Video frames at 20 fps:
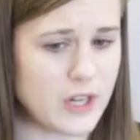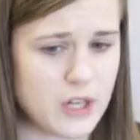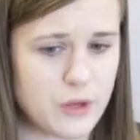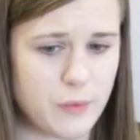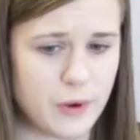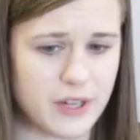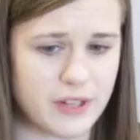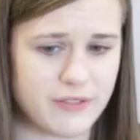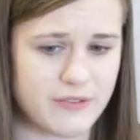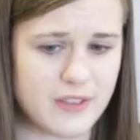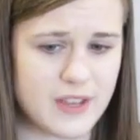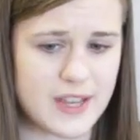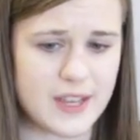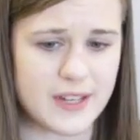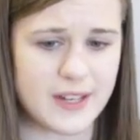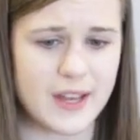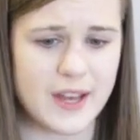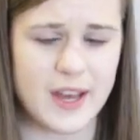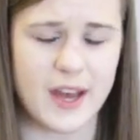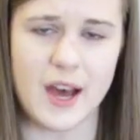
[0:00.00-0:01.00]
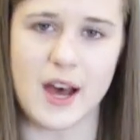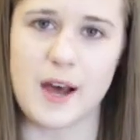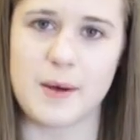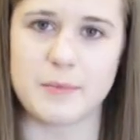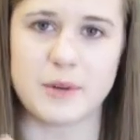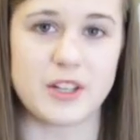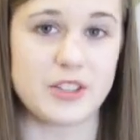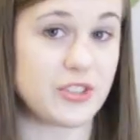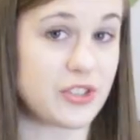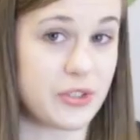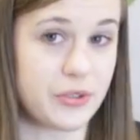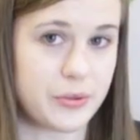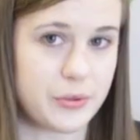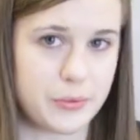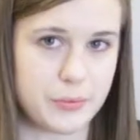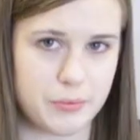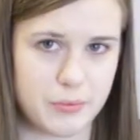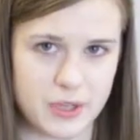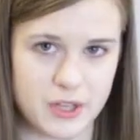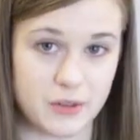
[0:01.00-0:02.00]
what you want to feed, um,
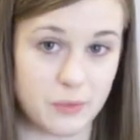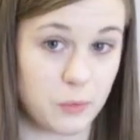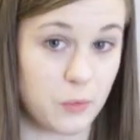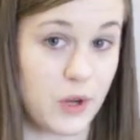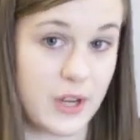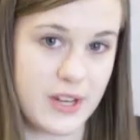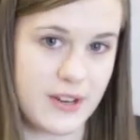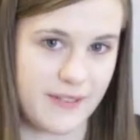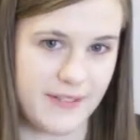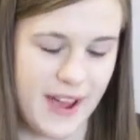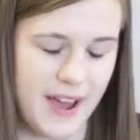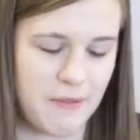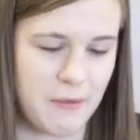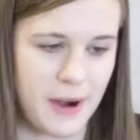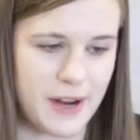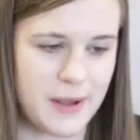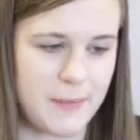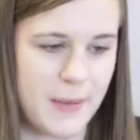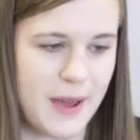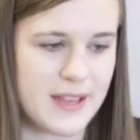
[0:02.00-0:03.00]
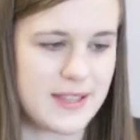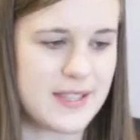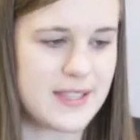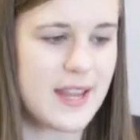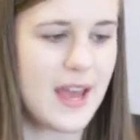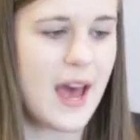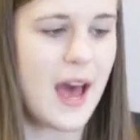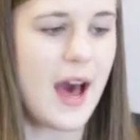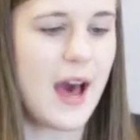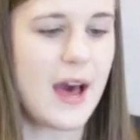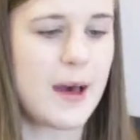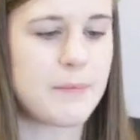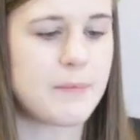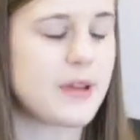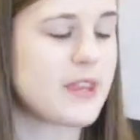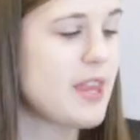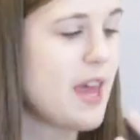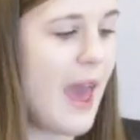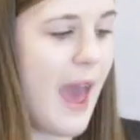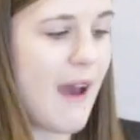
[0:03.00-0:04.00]
also your, what your vet recommends. Um,
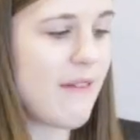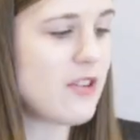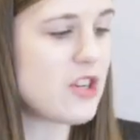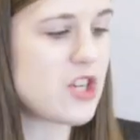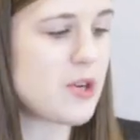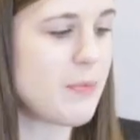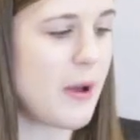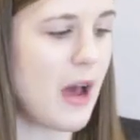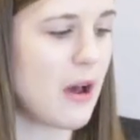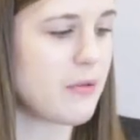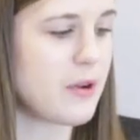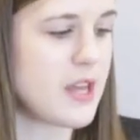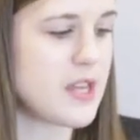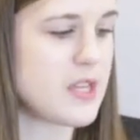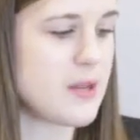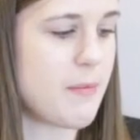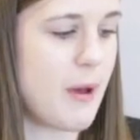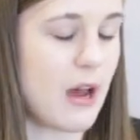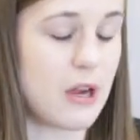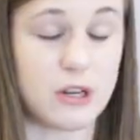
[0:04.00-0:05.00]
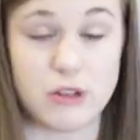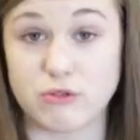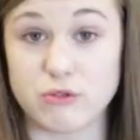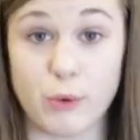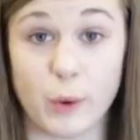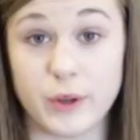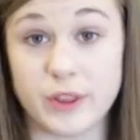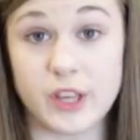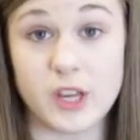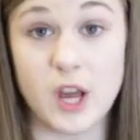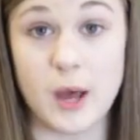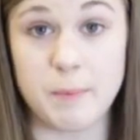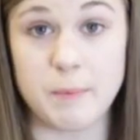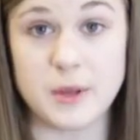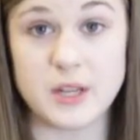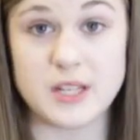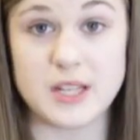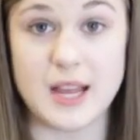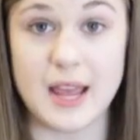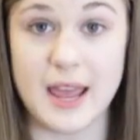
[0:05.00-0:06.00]
but the average amount is about a fourth a cup
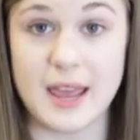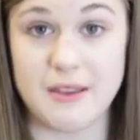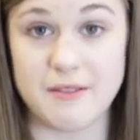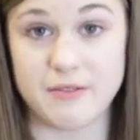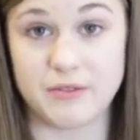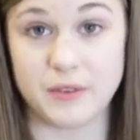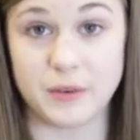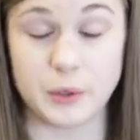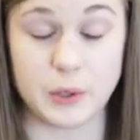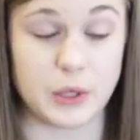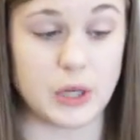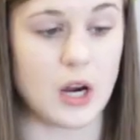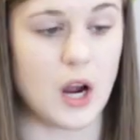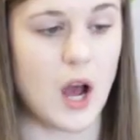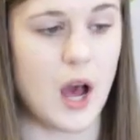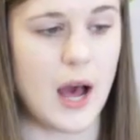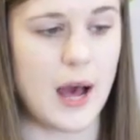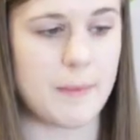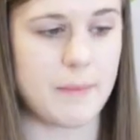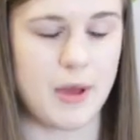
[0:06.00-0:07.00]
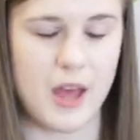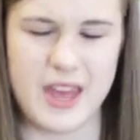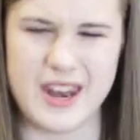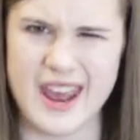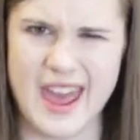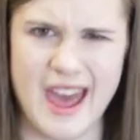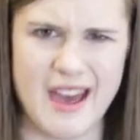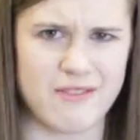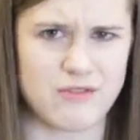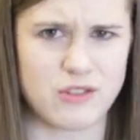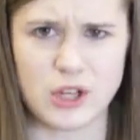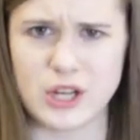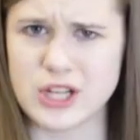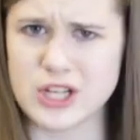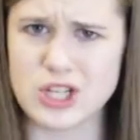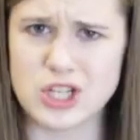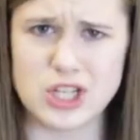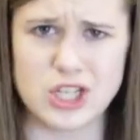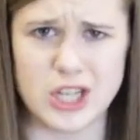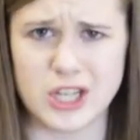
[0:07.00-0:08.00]
a day for um, an
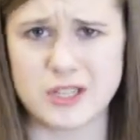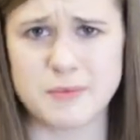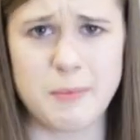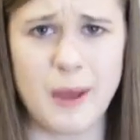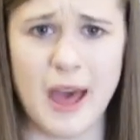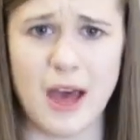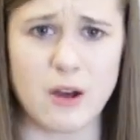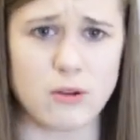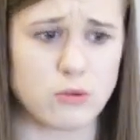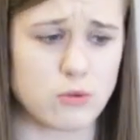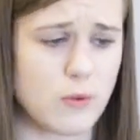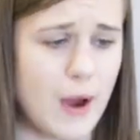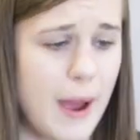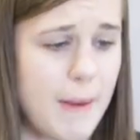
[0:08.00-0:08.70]
average six pound